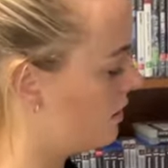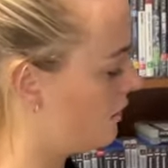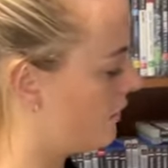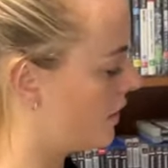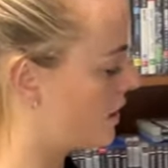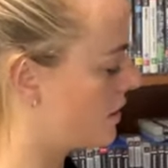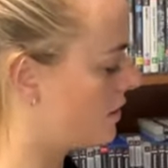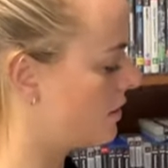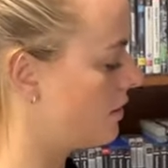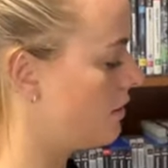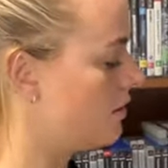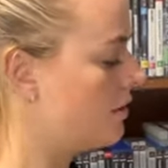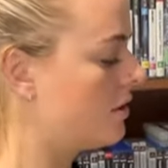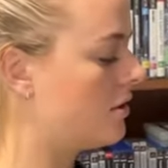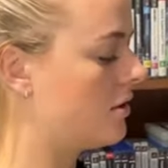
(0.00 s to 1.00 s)
Naruto
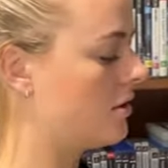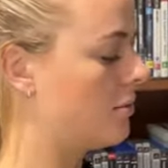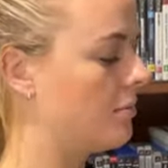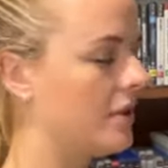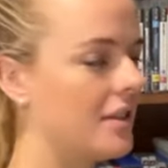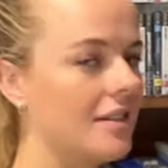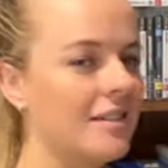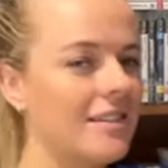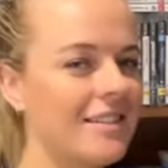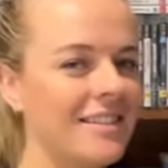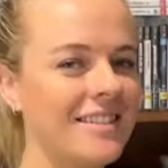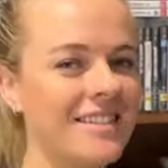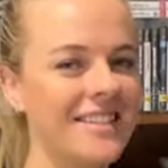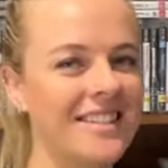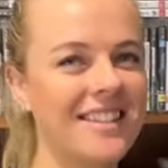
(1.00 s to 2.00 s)
Shippuden
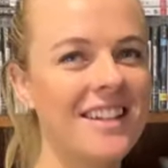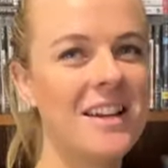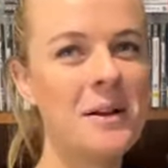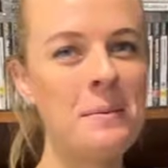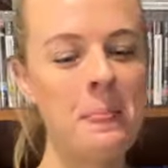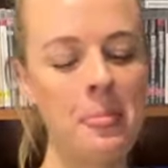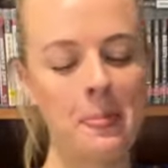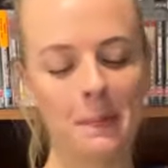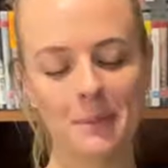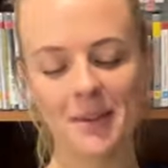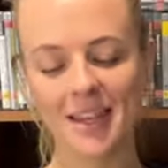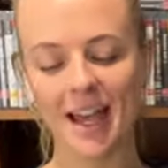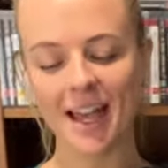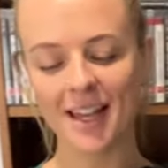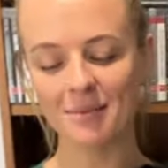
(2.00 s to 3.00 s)

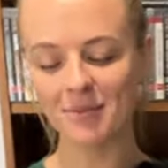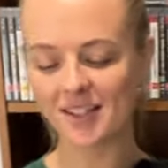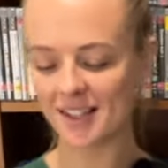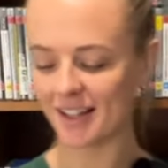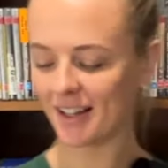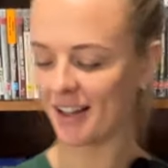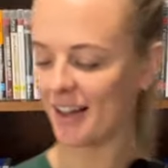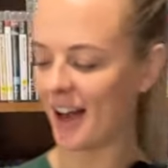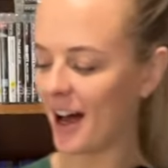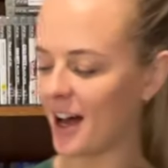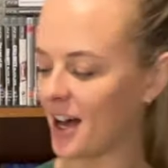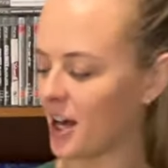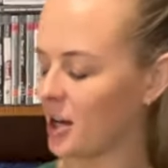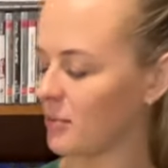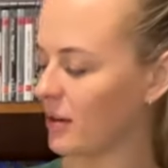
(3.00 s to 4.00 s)
games.
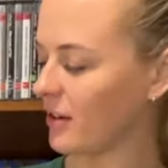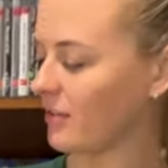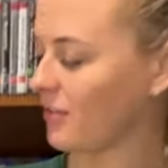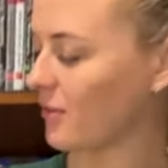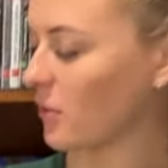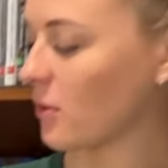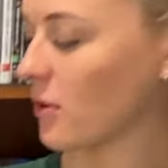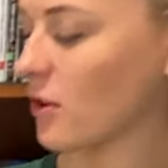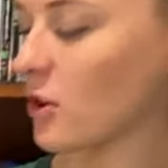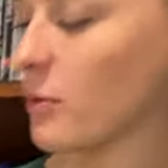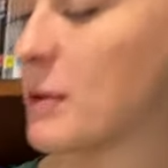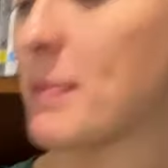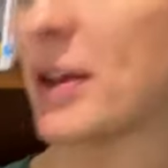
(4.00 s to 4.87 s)
Um, four, we